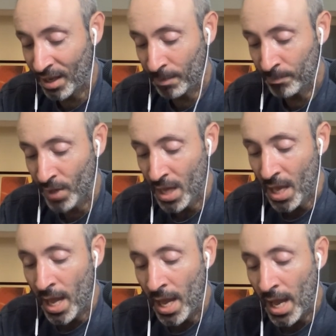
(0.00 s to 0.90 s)
Um,
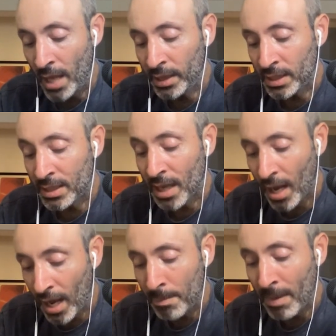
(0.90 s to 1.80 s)
and the
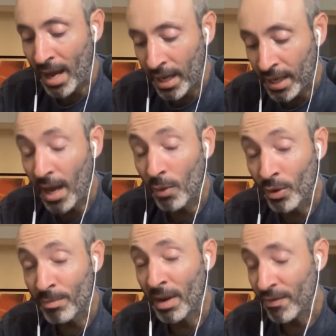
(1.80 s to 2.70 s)
time I got
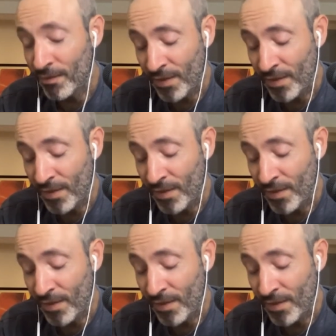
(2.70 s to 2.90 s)
with my